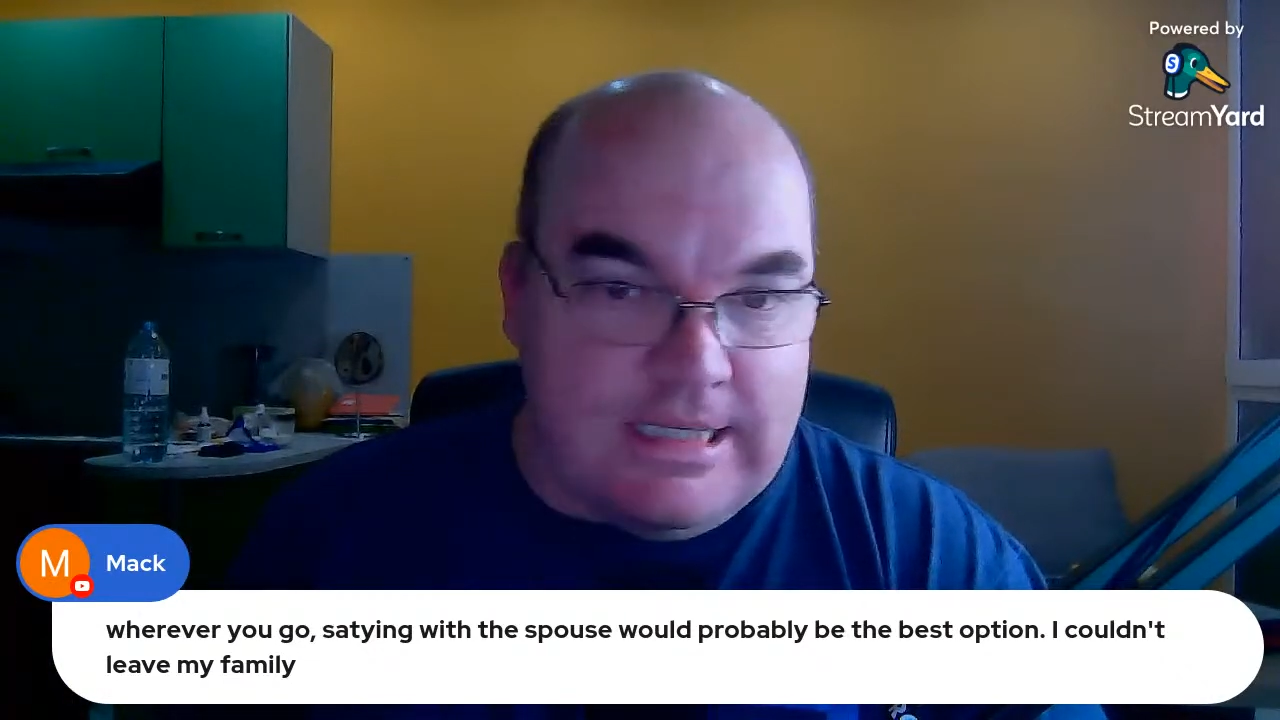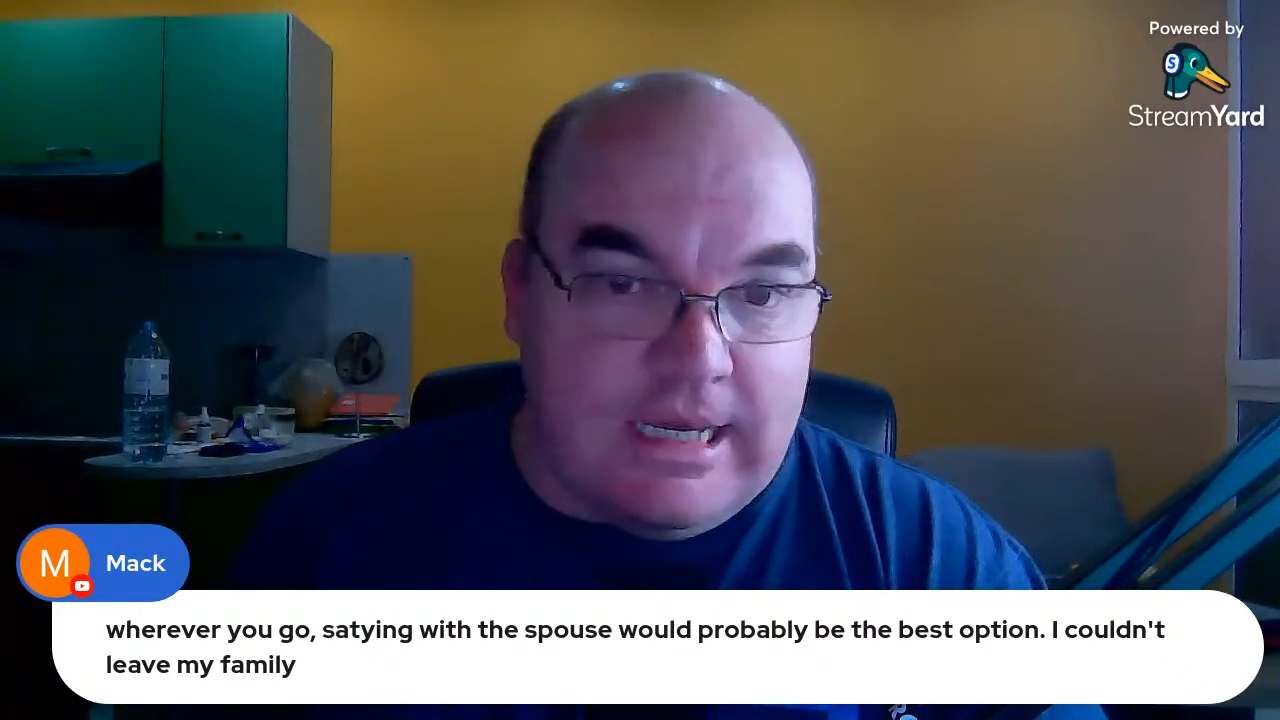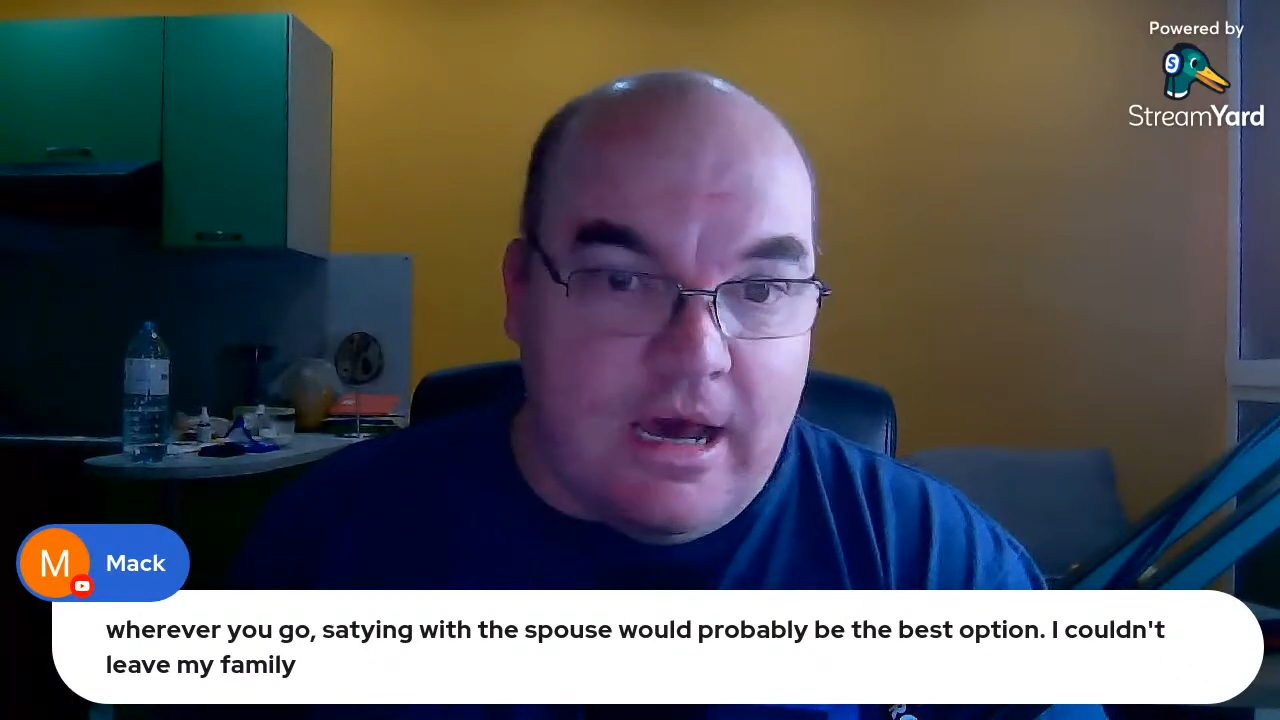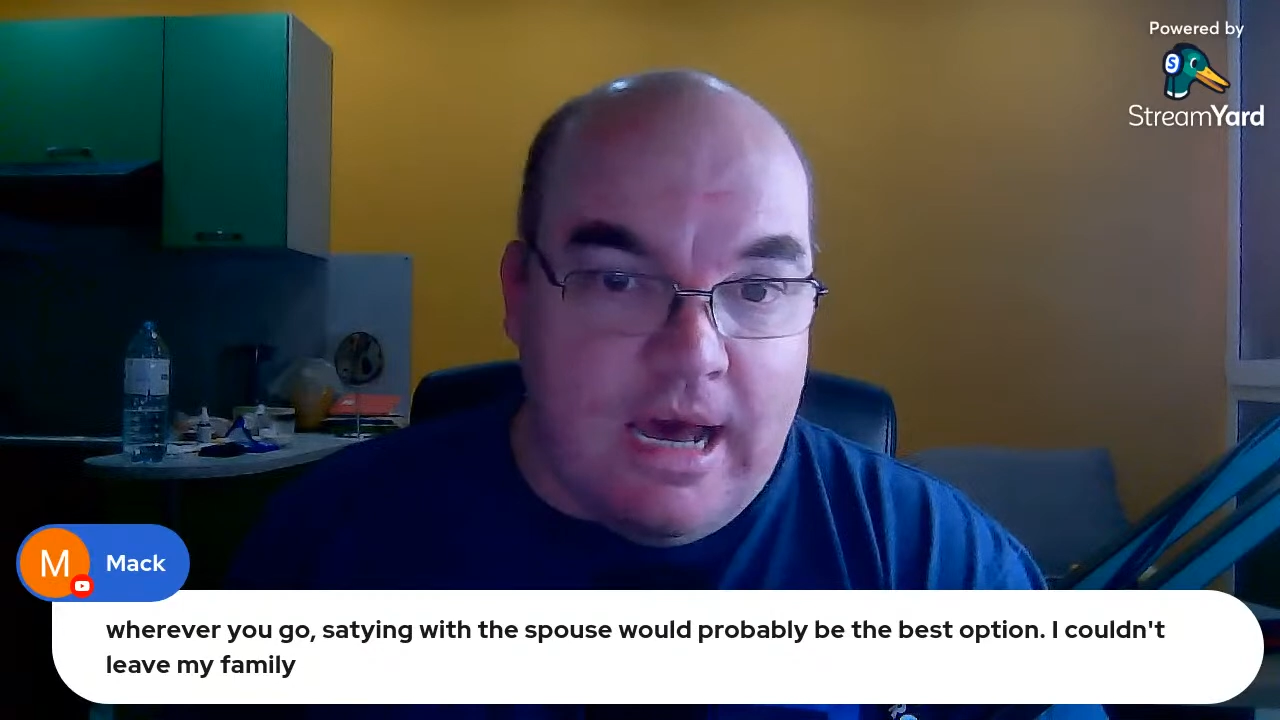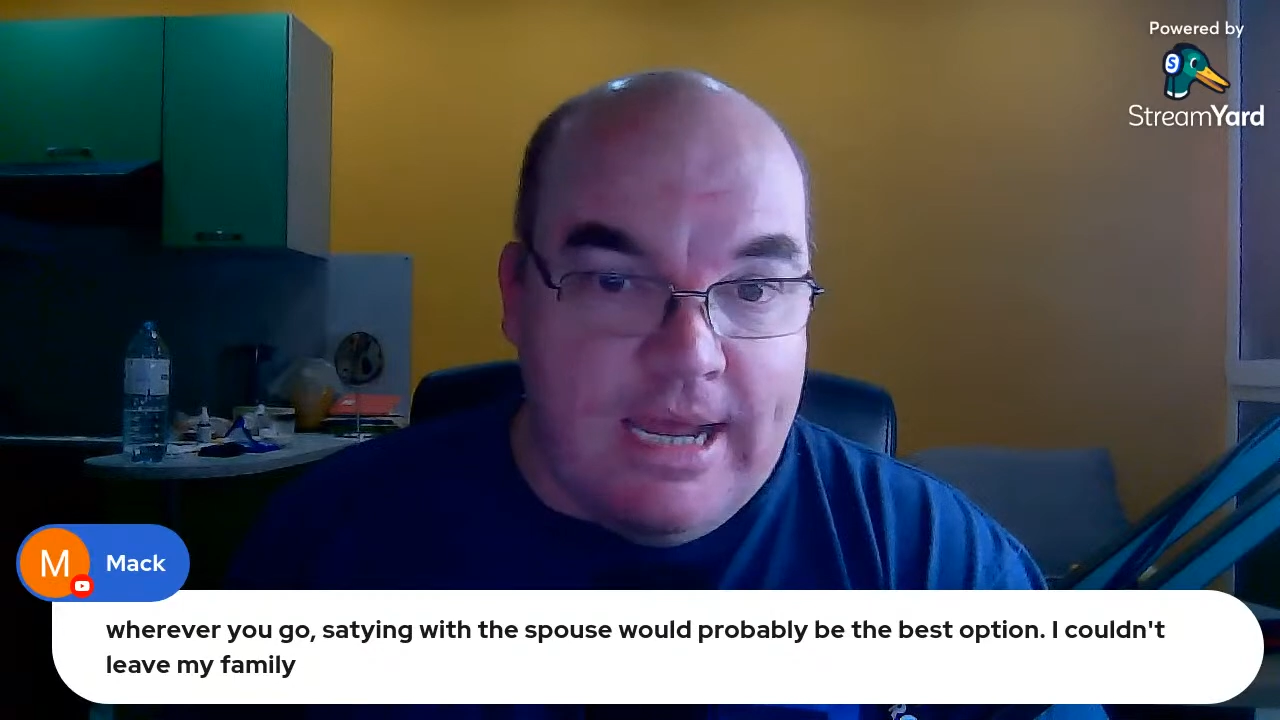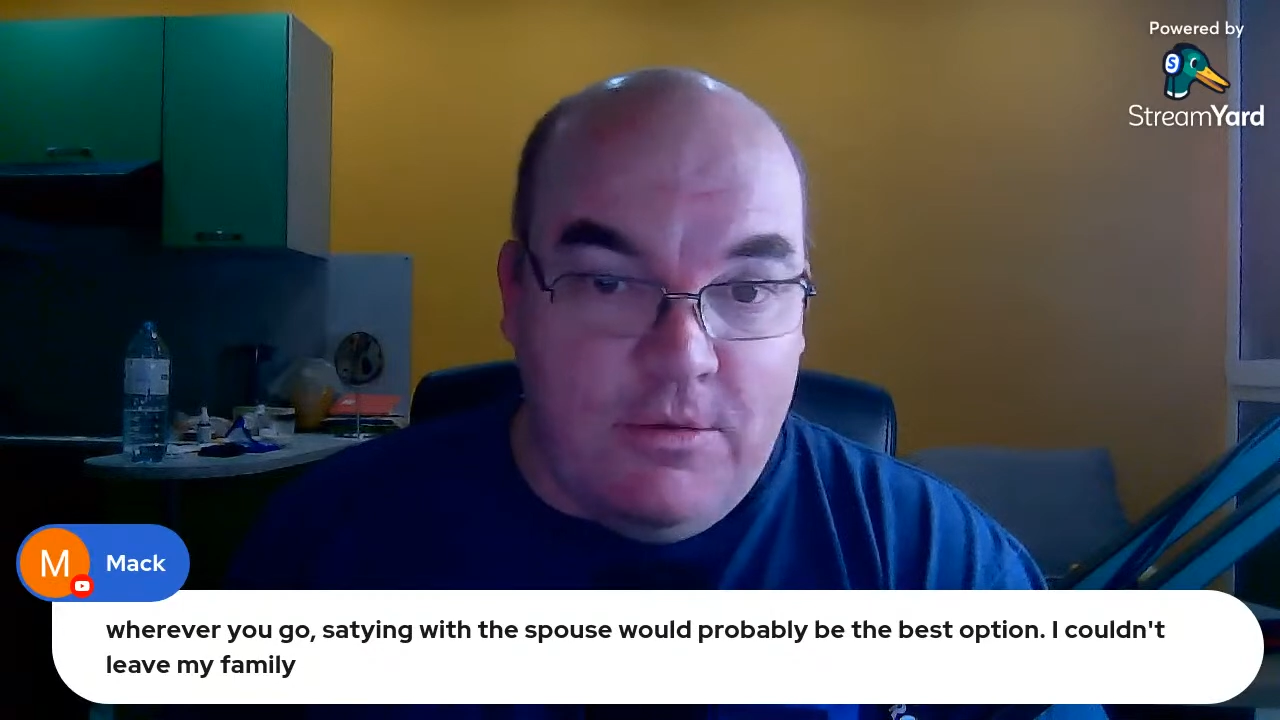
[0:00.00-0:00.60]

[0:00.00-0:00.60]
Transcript: a guy,